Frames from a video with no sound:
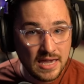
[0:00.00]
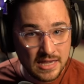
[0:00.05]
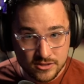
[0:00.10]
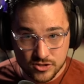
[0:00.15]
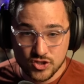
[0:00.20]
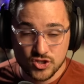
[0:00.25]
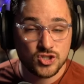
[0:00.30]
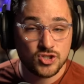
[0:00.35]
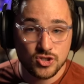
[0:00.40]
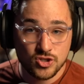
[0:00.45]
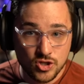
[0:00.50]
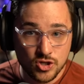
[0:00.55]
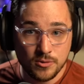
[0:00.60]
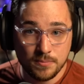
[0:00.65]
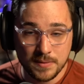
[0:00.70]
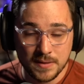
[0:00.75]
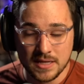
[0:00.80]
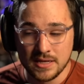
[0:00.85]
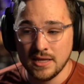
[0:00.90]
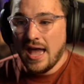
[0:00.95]
it's
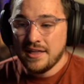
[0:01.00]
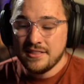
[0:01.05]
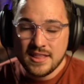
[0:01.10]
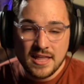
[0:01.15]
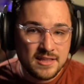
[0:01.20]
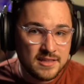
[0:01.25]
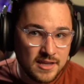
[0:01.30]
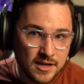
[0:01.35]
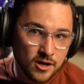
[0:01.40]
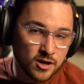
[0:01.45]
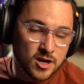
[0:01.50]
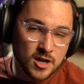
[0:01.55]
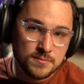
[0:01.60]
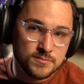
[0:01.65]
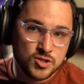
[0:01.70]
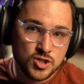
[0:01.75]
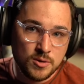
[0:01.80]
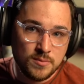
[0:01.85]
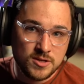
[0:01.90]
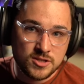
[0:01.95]
stupid. And then here
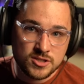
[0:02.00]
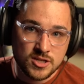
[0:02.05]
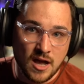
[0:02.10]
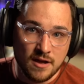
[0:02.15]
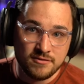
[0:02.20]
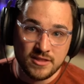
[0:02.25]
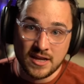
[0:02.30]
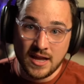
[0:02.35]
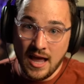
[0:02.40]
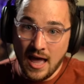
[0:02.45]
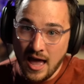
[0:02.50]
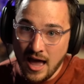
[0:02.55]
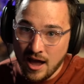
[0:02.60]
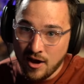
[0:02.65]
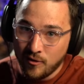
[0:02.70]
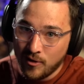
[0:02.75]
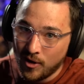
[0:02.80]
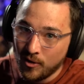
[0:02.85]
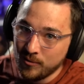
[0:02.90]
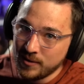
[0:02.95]
comes Ubisoft, like,
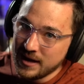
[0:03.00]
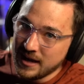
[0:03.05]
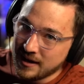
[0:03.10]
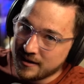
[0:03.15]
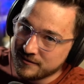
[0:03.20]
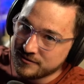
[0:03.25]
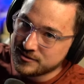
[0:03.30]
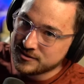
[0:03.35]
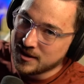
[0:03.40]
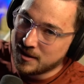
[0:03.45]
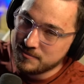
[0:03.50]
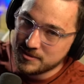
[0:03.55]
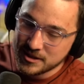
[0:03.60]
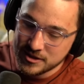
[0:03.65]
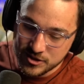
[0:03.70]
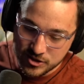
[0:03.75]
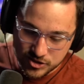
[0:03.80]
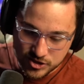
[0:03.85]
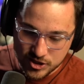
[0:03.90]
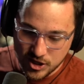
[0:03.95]
oh, well, we have something
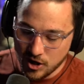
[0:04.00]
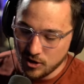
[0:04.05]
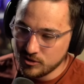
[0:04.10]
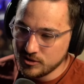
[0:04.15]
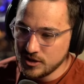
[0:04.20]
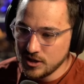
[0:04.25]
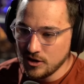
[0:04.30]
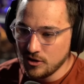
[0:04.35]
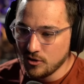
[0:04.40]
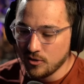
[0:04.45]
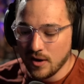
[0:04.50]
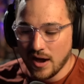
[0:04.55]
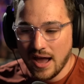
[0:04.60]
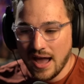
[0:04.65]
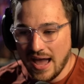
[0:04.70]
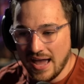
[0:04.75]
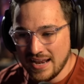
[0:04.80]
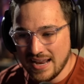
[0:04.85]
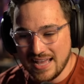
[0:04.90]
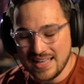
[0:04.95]
to show you.
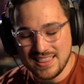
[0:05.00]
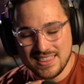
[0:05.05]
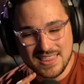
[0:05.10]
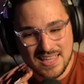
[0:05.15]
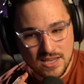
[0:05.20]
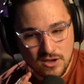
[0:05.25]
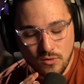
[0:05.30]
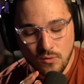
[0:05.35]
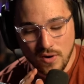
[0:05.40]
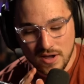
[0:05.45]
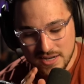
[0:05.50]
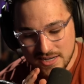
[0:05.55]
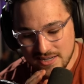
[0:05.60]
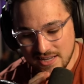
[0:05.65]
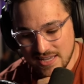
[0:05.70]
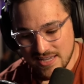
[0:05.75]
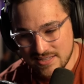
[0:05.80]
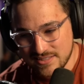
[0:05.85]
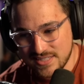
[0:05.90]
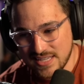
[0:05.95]
And I think what it
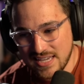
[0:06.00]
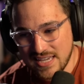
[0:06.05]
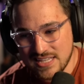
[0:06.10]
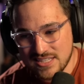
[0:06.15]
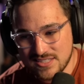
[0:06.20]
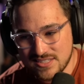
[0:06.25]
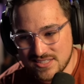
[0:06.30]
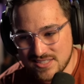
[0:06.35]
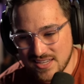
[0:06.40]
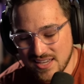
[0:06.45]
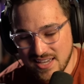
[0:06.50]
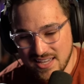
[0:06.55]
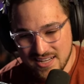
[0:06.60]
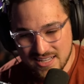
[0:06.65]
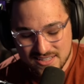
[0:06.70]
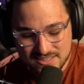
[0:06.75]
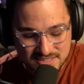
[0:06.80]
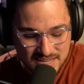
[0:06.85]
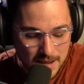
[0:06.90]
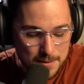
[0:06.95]
is, it's an
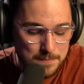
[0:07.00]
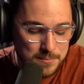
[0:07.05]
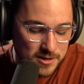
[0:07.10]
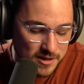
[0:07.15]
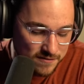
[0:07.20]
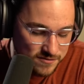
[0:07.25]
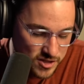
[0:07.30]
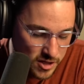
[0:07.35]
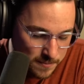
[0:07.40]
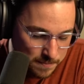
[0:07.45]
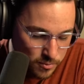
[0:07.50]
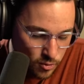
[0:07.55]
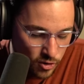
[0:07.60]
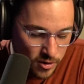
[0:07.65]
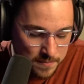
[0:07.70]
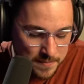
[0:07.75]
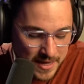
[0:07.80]
example of their poor